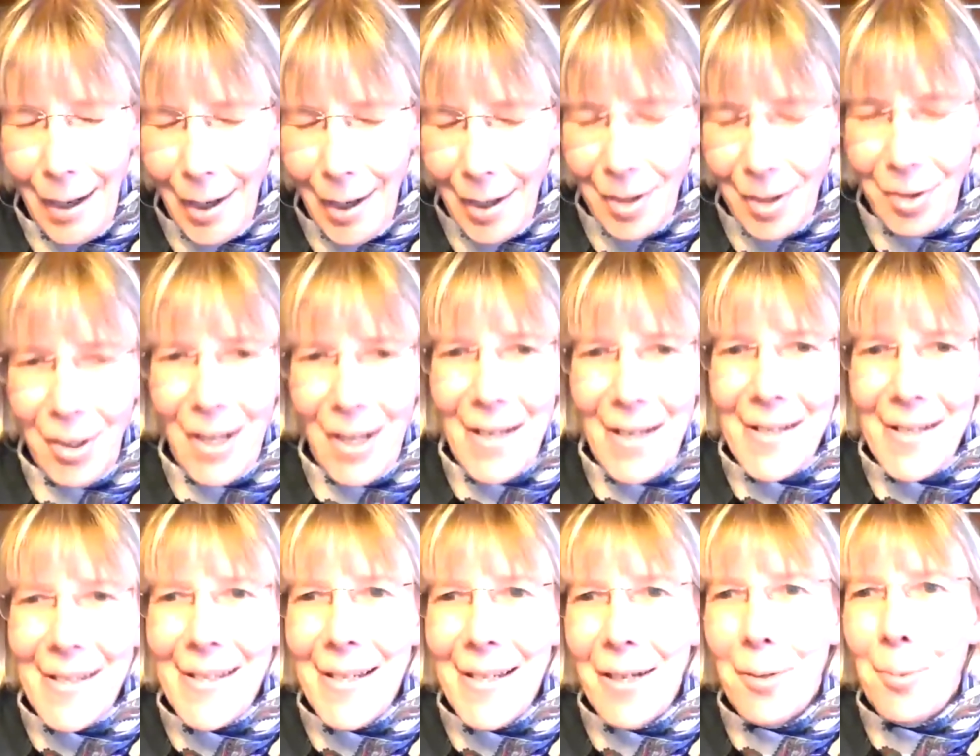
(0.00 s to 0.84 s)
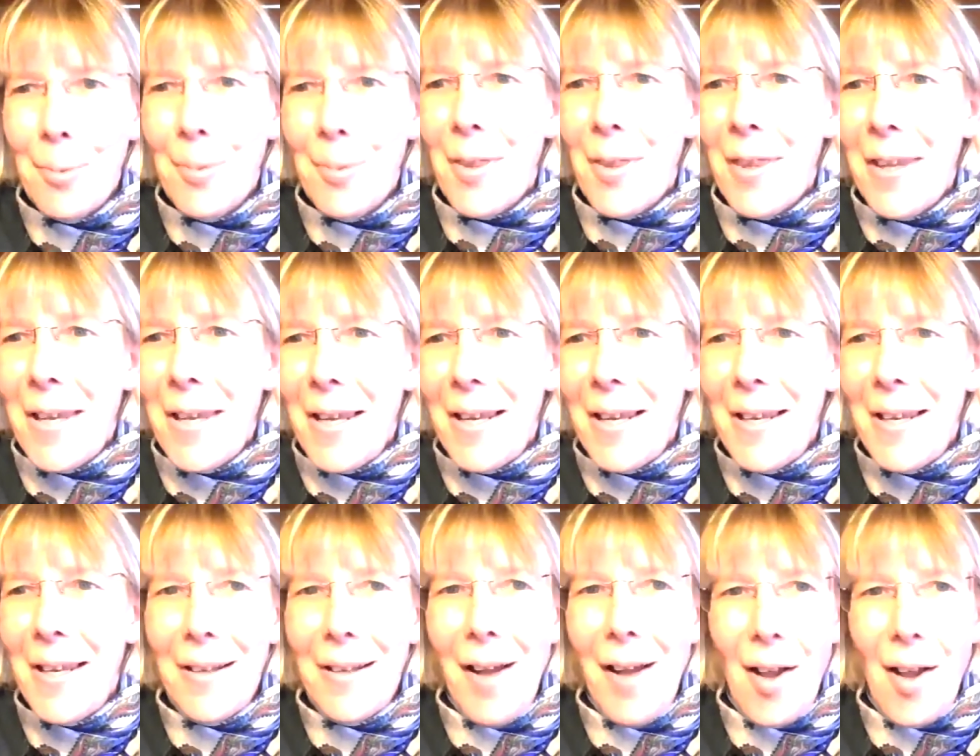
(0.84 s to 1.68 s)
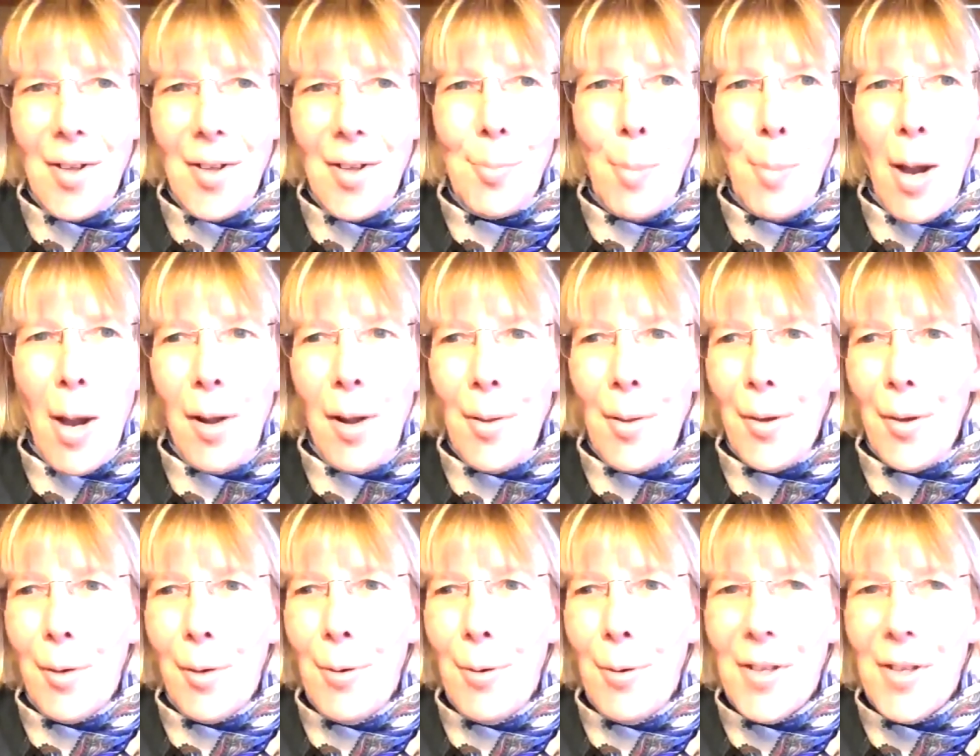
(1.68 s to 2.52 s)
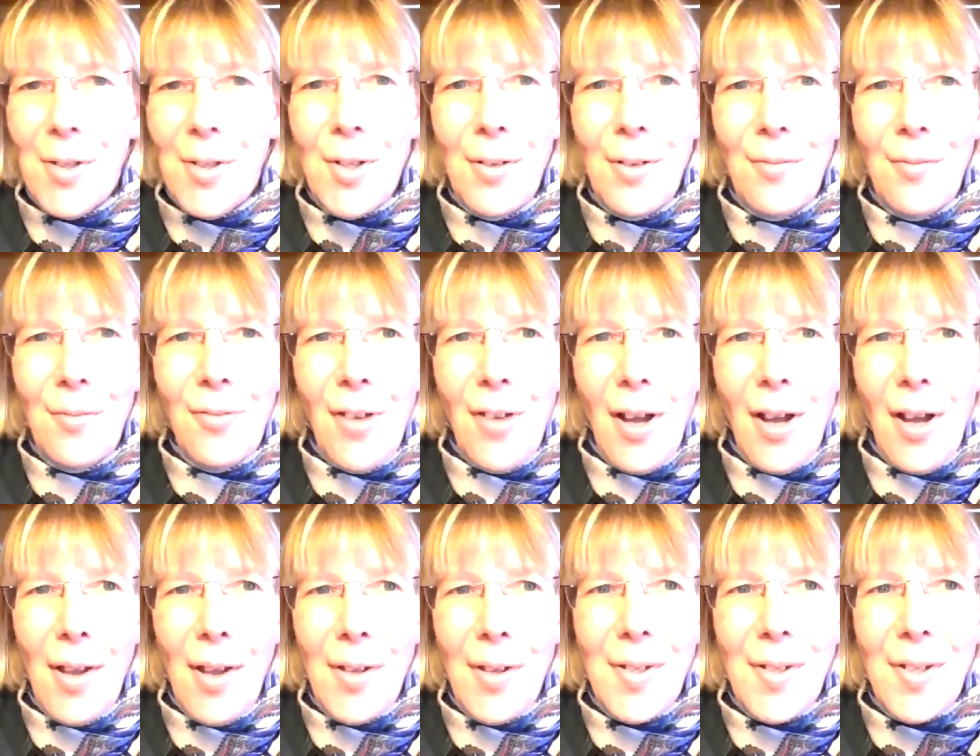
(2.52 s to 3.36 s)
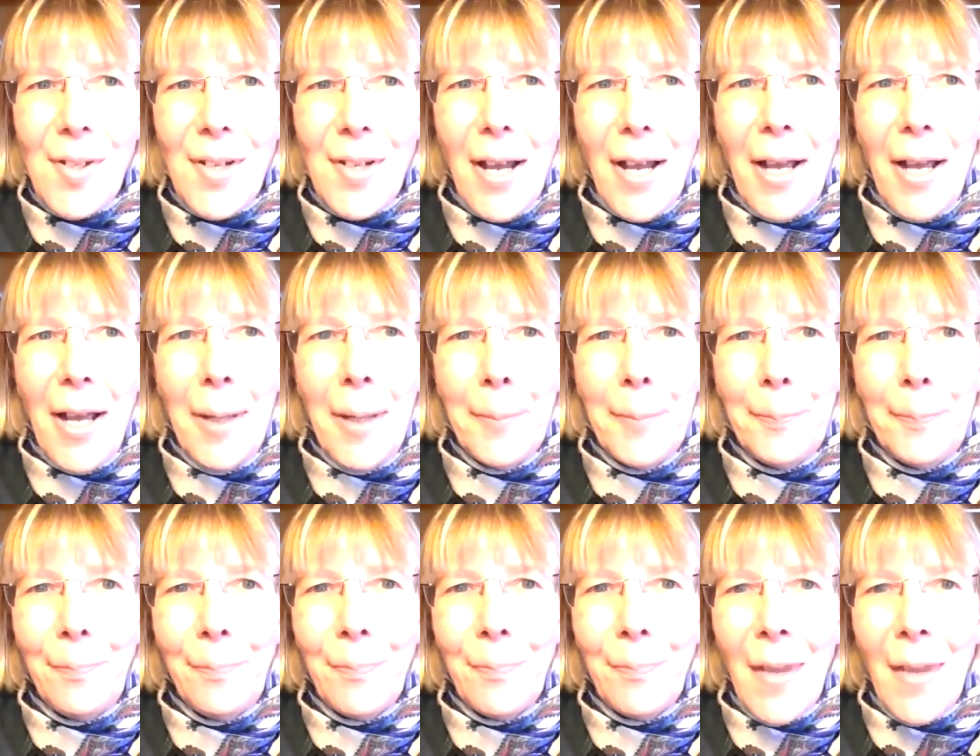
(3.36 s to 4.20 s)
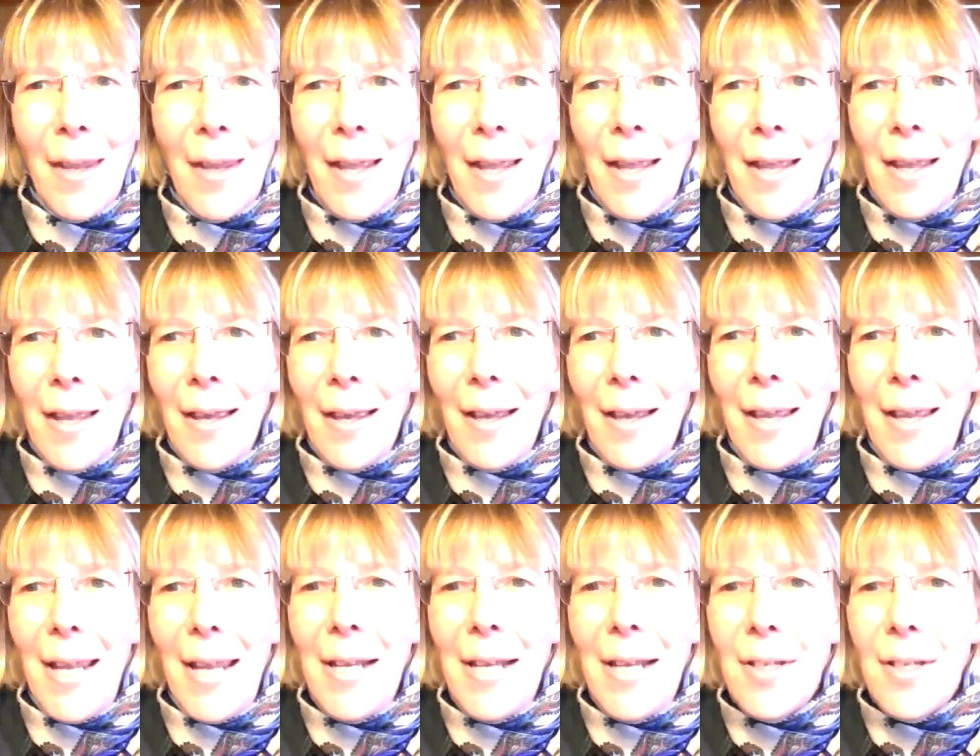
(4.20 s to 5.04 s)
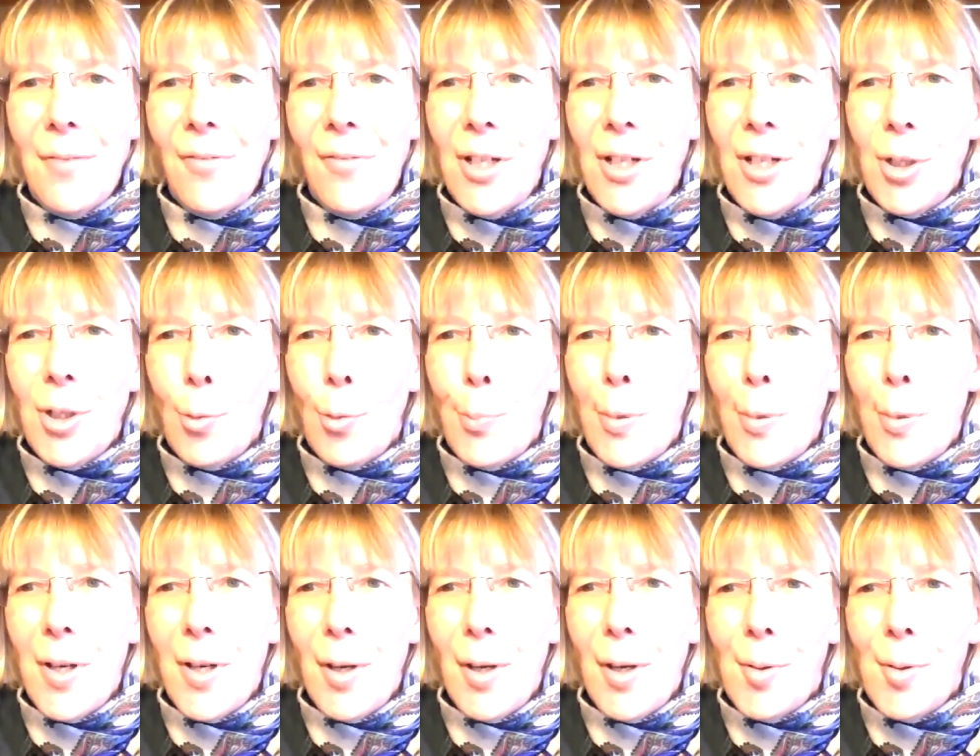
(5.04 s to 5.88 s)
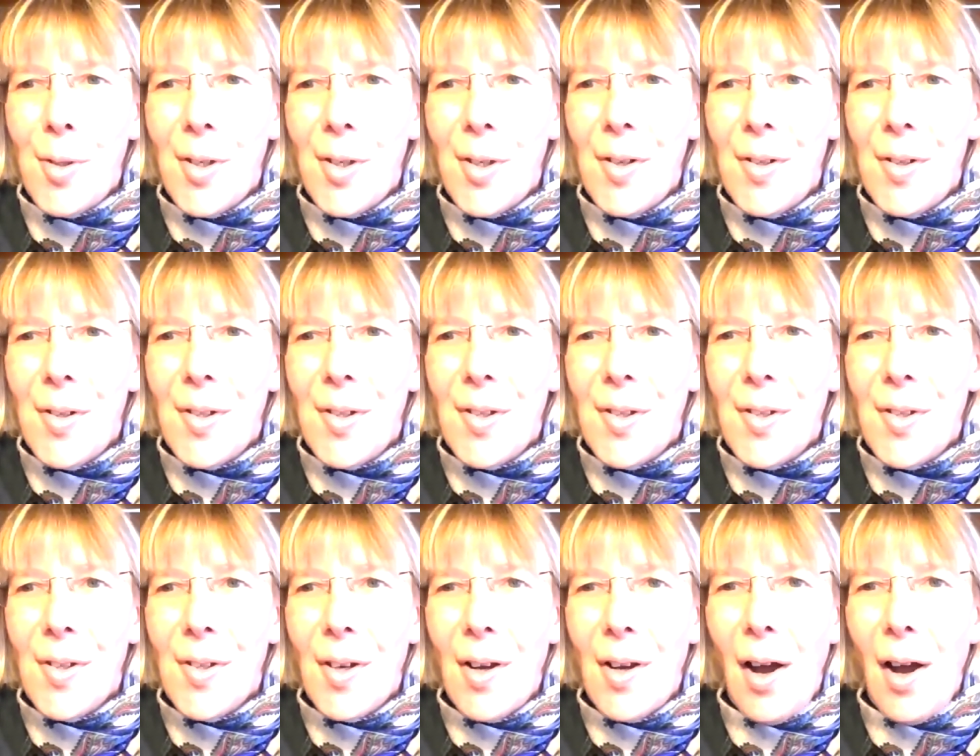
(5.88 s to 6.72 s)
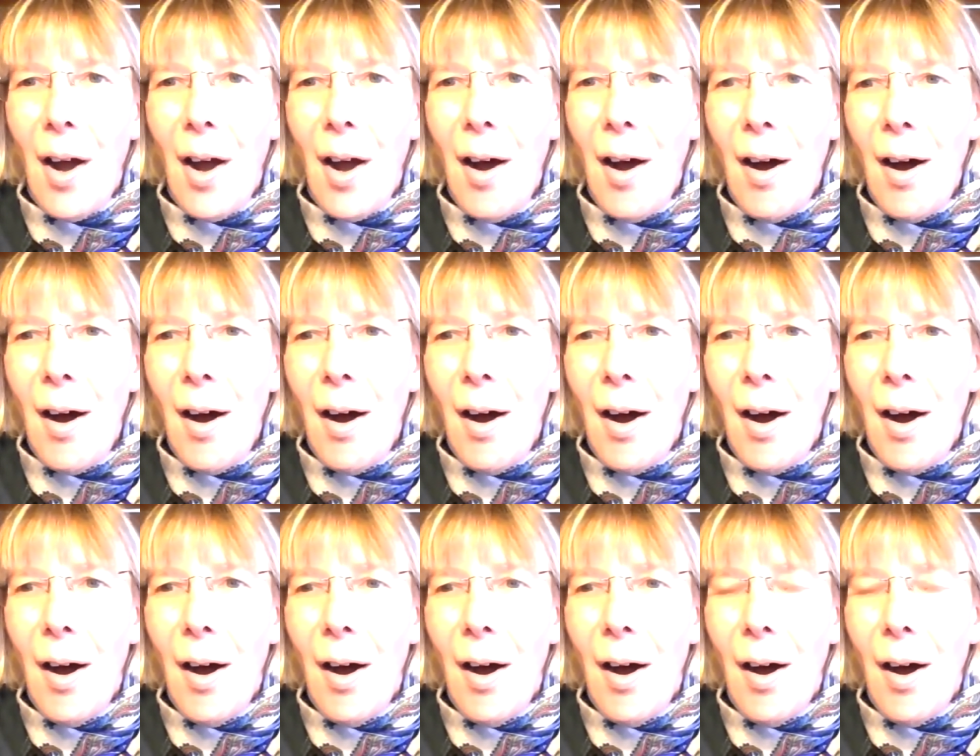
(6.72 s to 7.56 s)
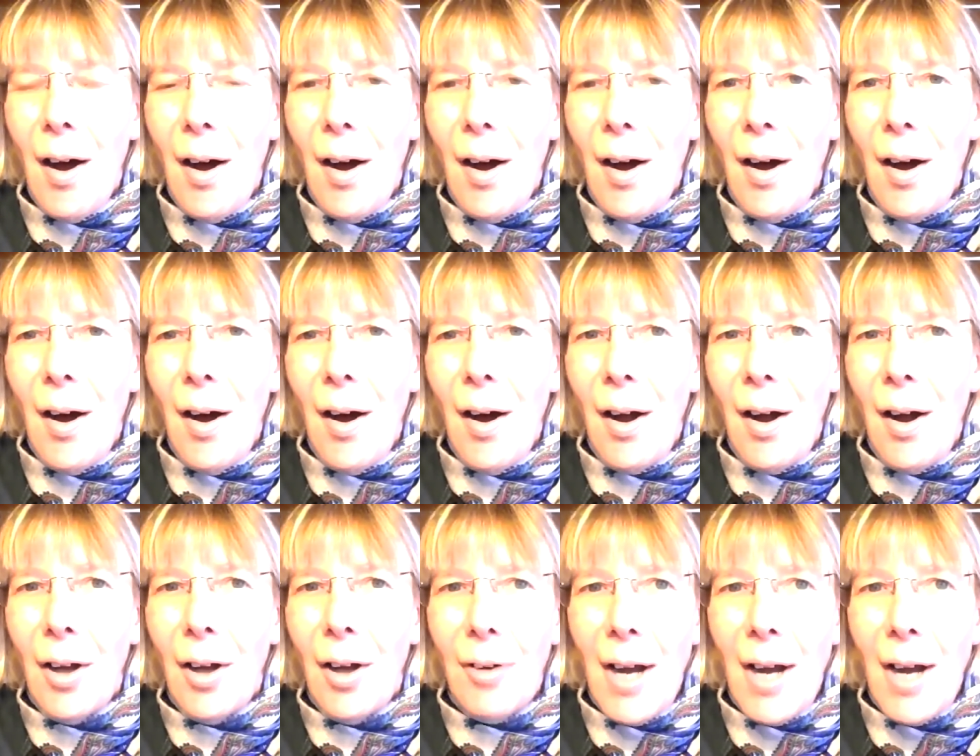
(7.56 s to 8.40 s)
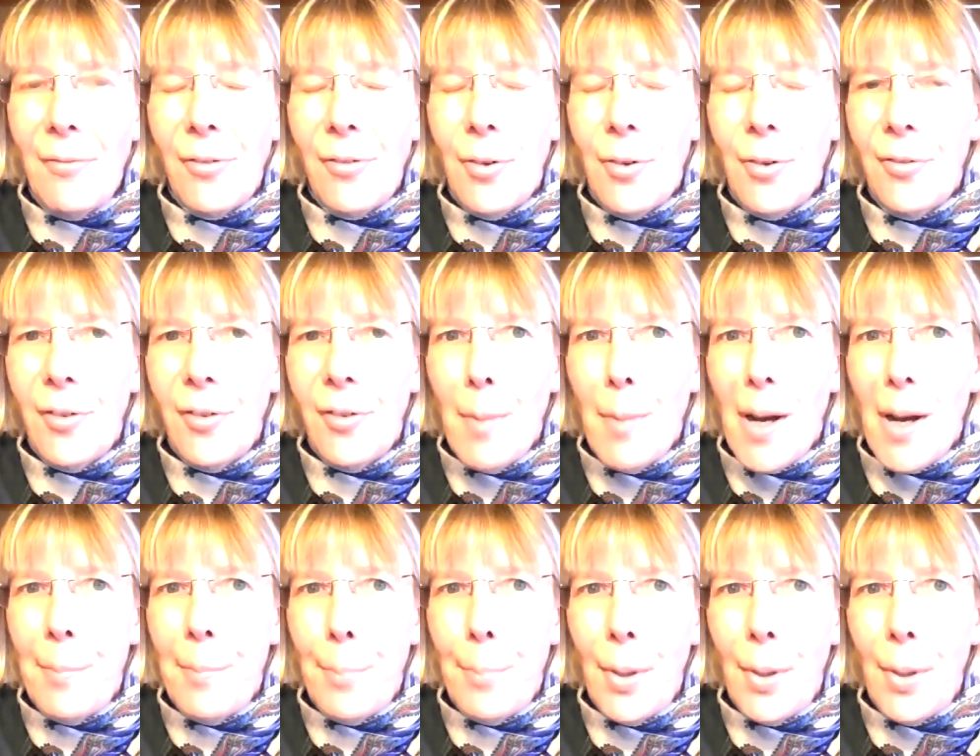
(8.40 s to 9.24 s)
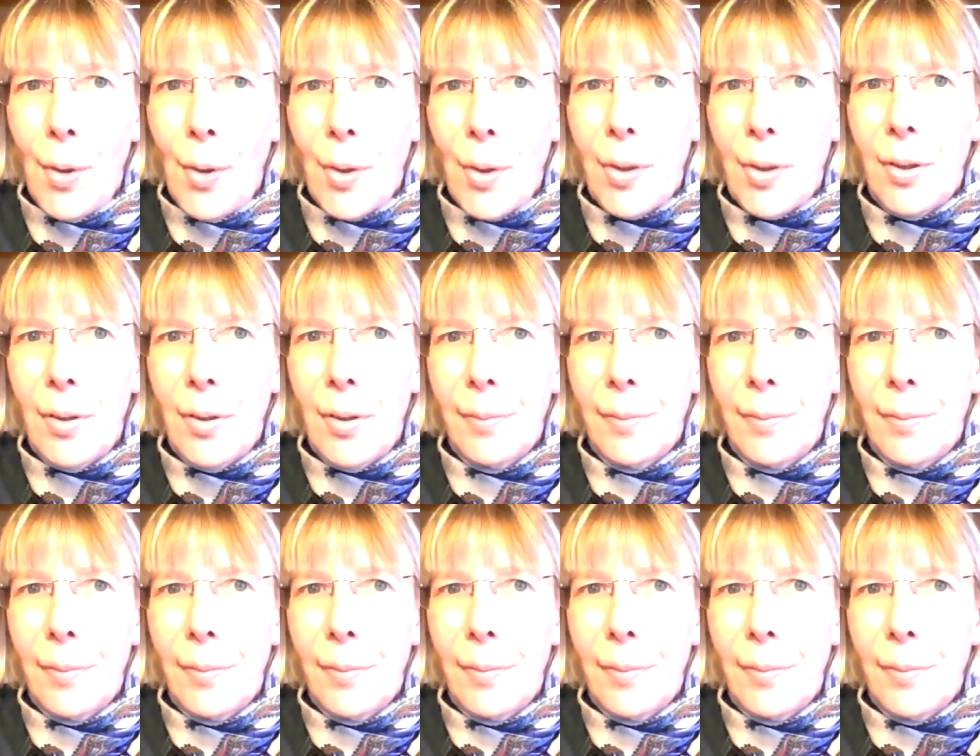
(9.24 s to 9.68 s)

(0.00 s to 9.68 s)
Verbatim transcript: let's deal with the last part of the question first. Um, individual producers are grateful for my book.